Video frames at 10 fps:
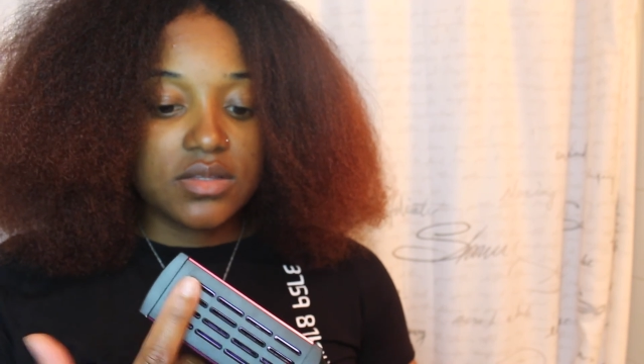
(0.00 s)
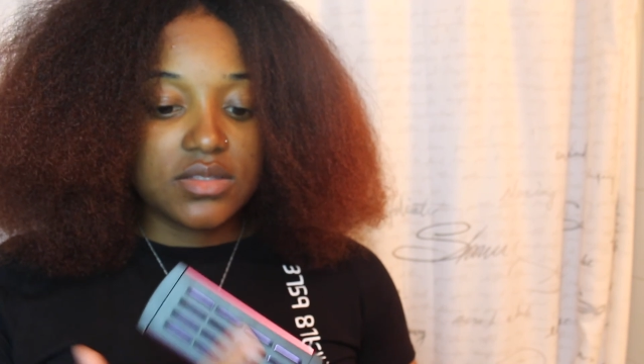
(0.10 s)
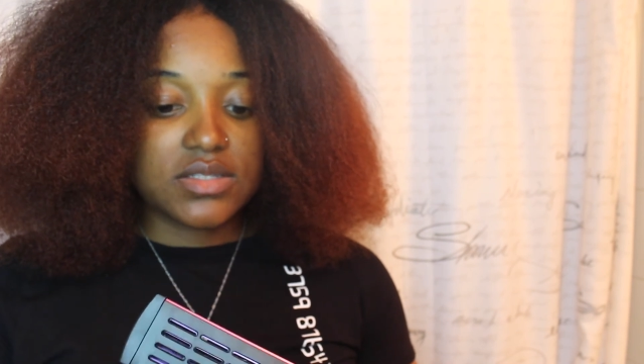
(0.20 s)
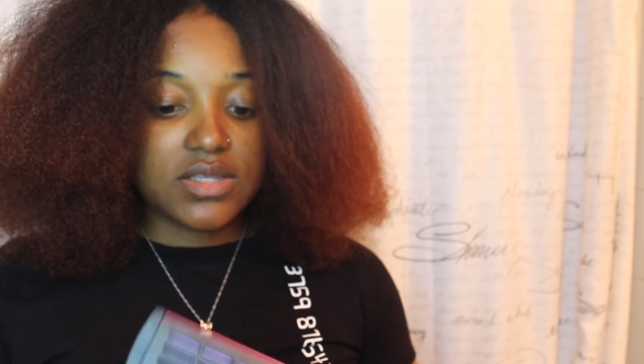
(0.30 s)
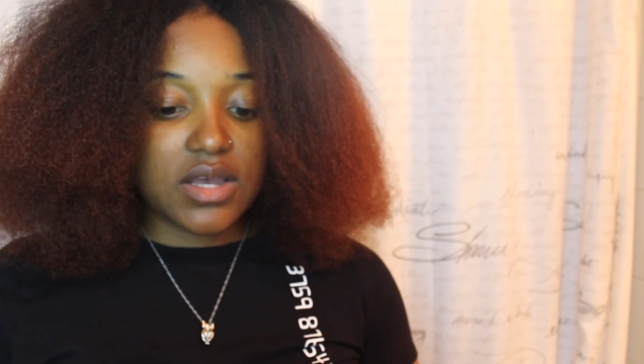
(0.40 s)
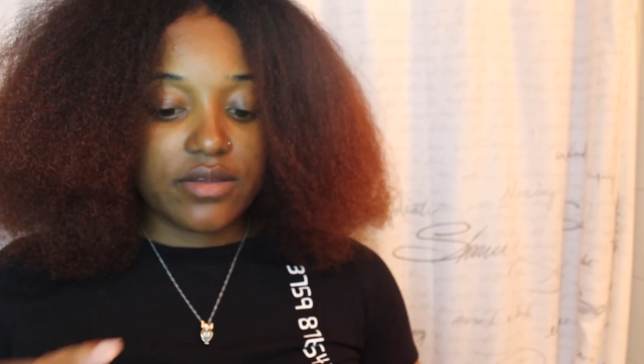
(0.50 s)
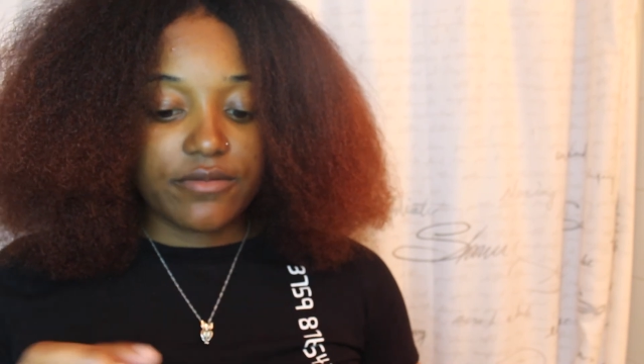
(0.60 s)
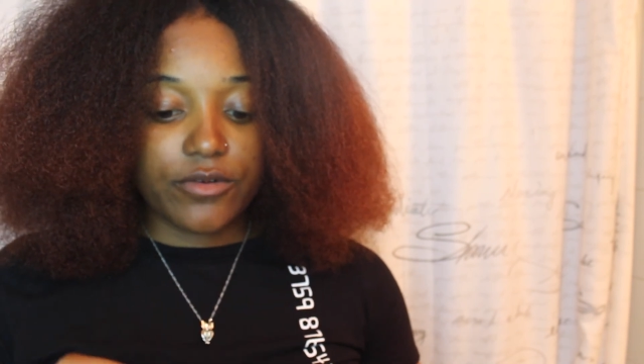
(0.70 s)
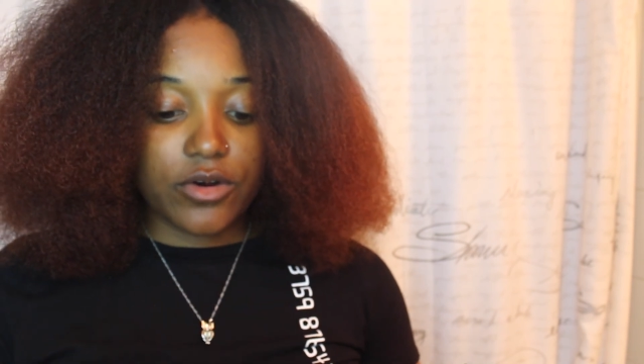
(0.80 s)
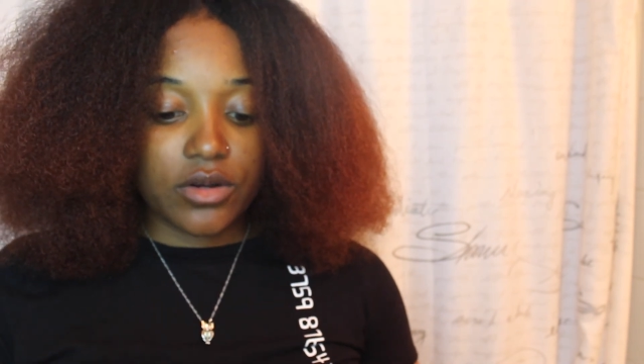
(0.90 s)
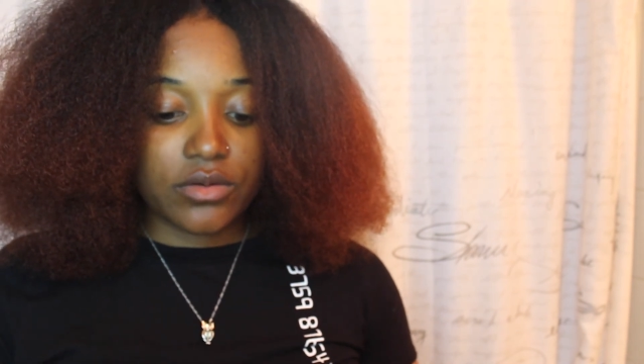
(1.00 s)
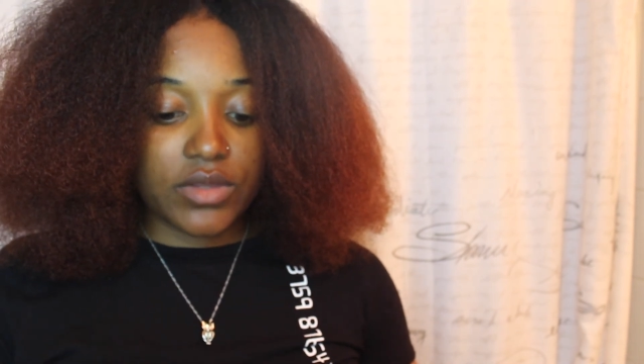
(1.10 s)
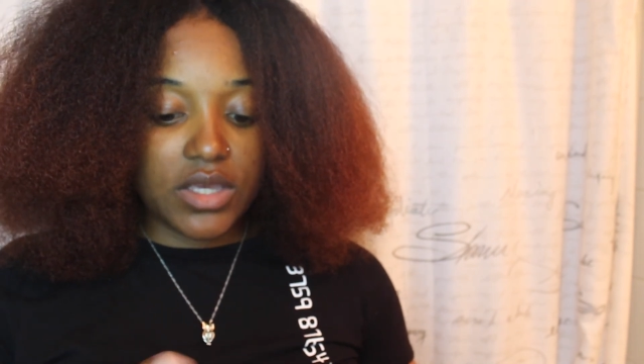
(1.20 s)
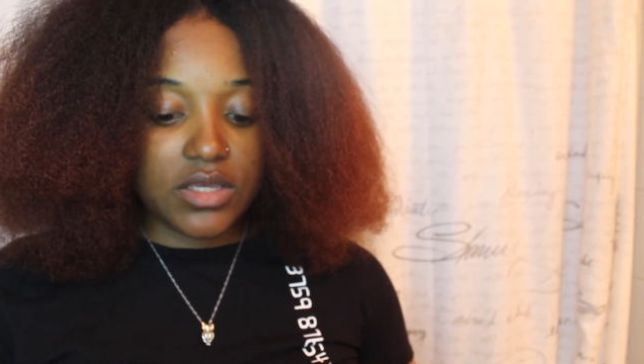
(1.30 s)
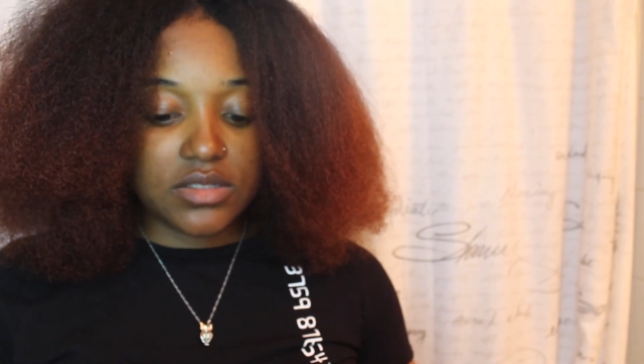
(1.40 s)
designed for
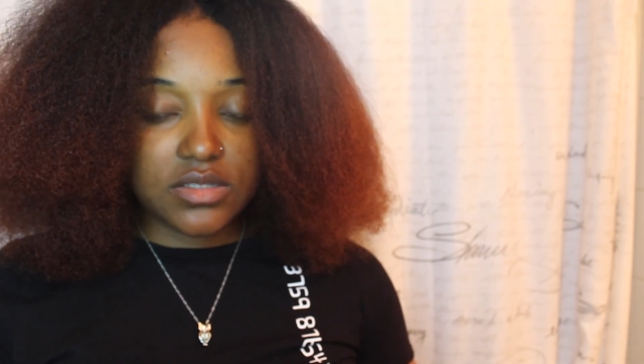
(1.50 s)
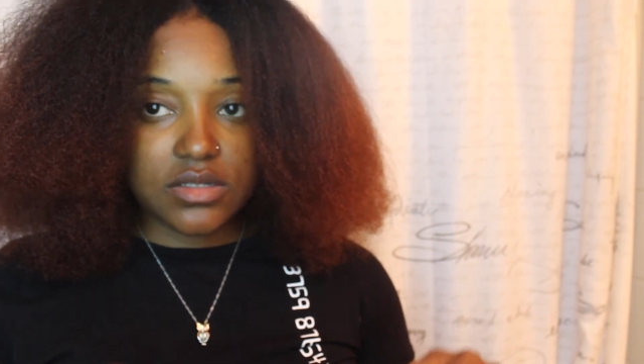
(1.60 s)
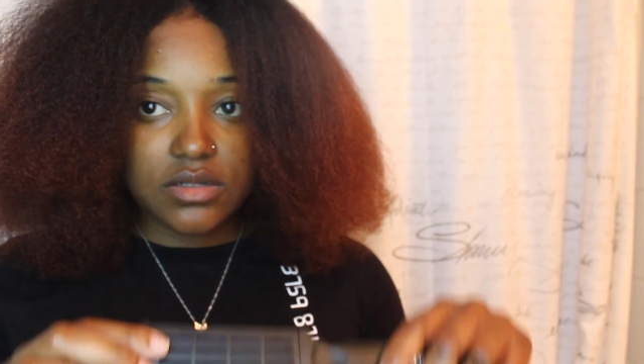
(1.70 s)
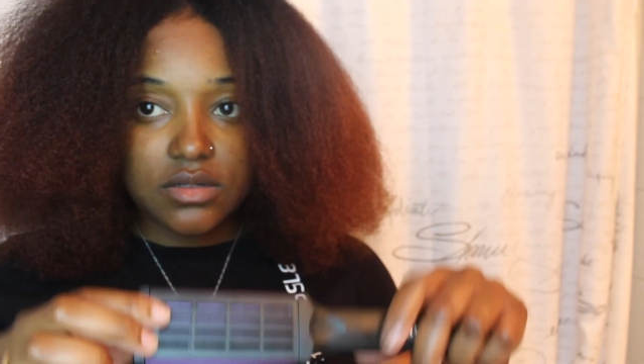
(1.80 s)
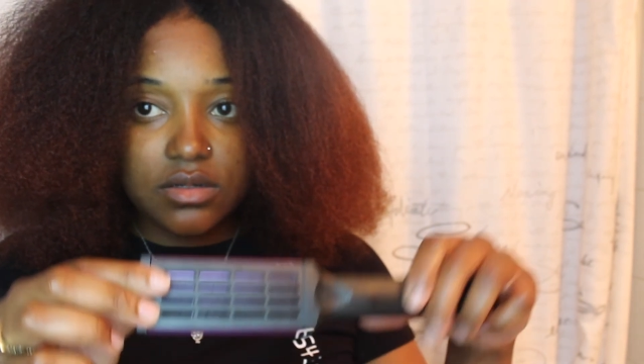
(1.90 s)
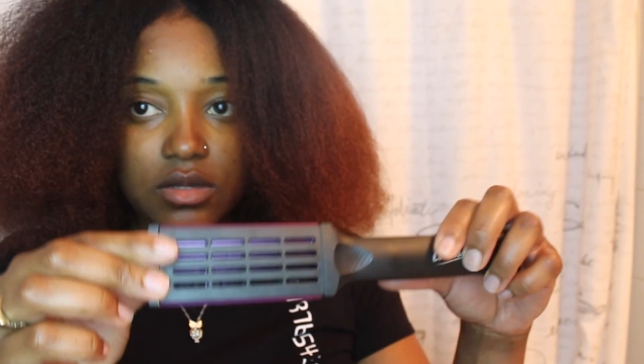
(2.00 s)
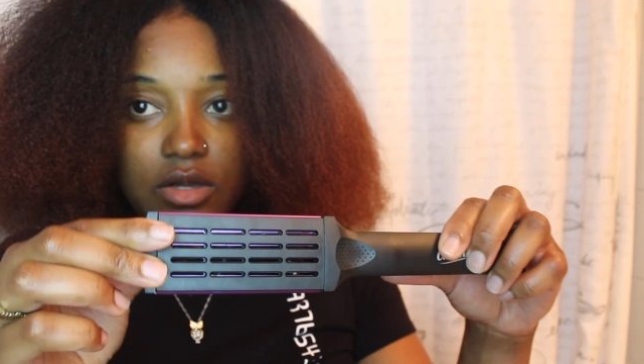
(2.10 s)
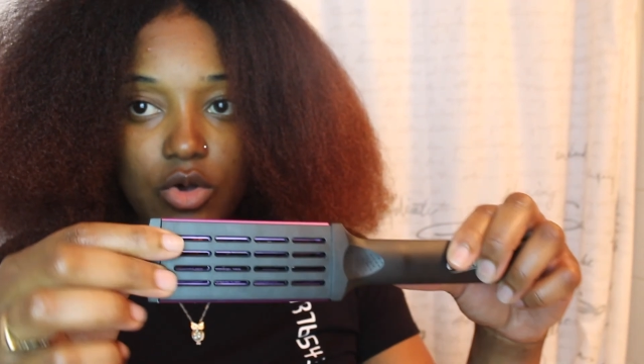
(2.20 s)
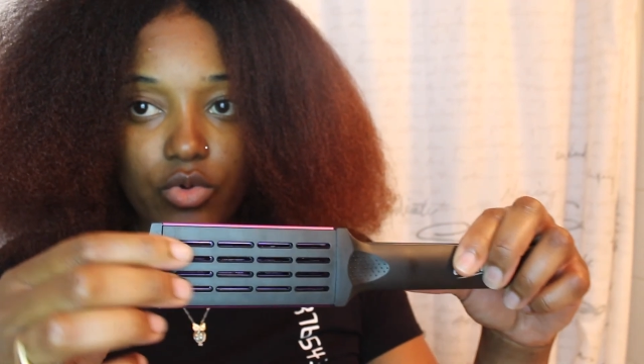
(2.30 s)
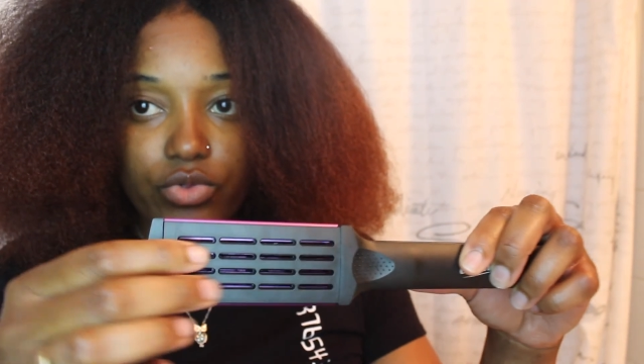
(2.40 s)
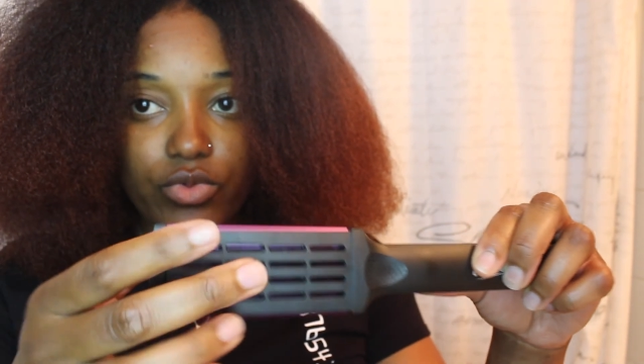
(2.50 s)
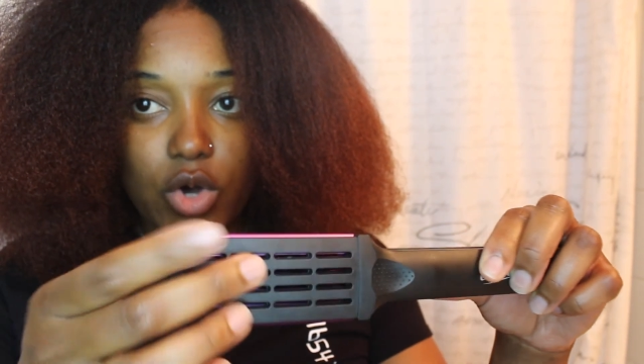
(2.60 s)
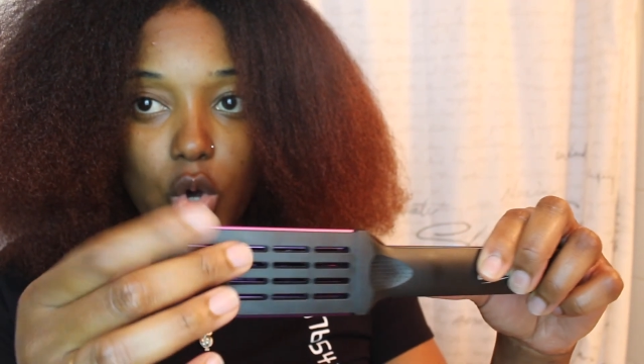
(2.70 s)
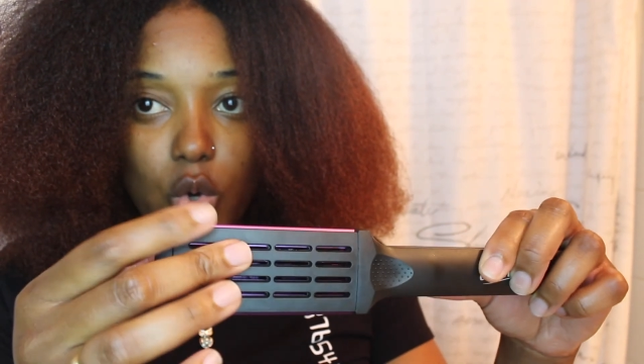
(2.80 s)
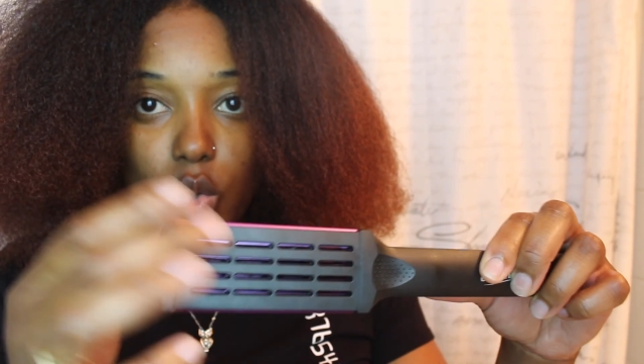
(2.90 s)
the heat to go through
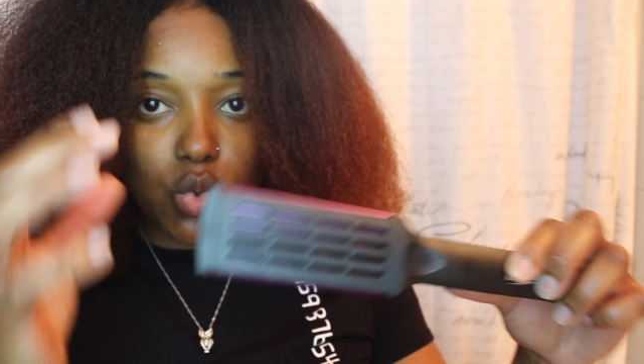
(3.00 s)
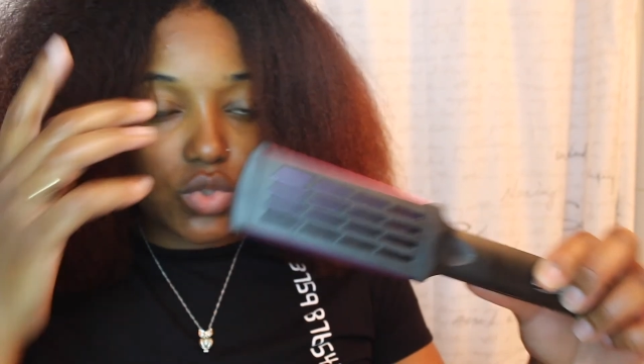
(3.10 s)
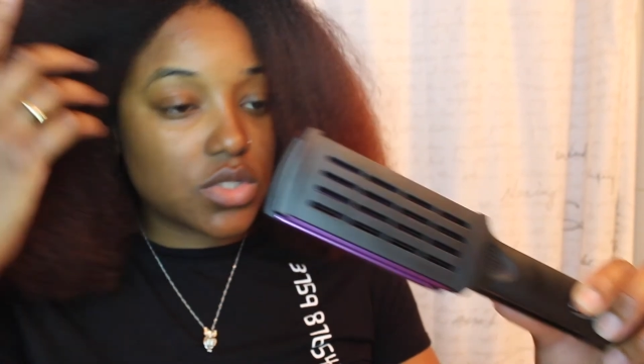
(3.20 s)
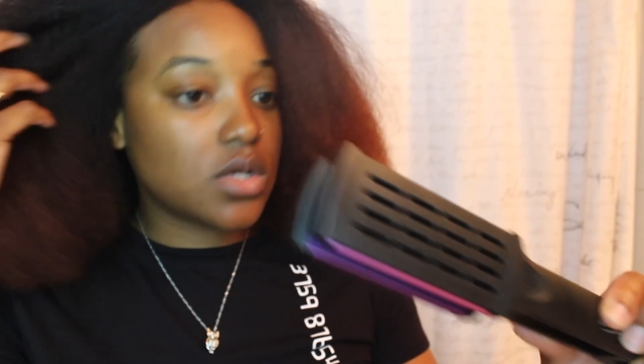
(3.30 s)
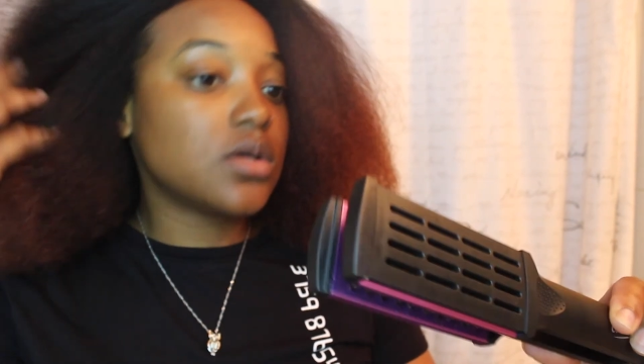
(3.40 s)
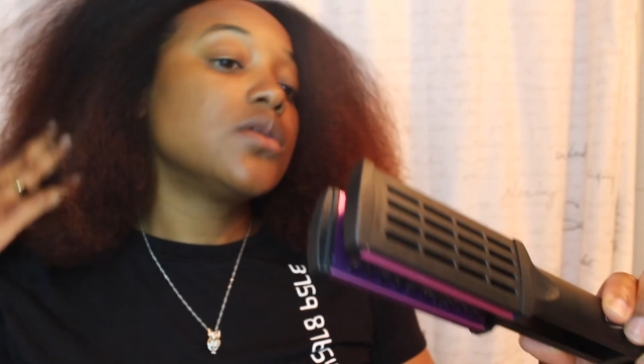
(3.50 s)
the holes.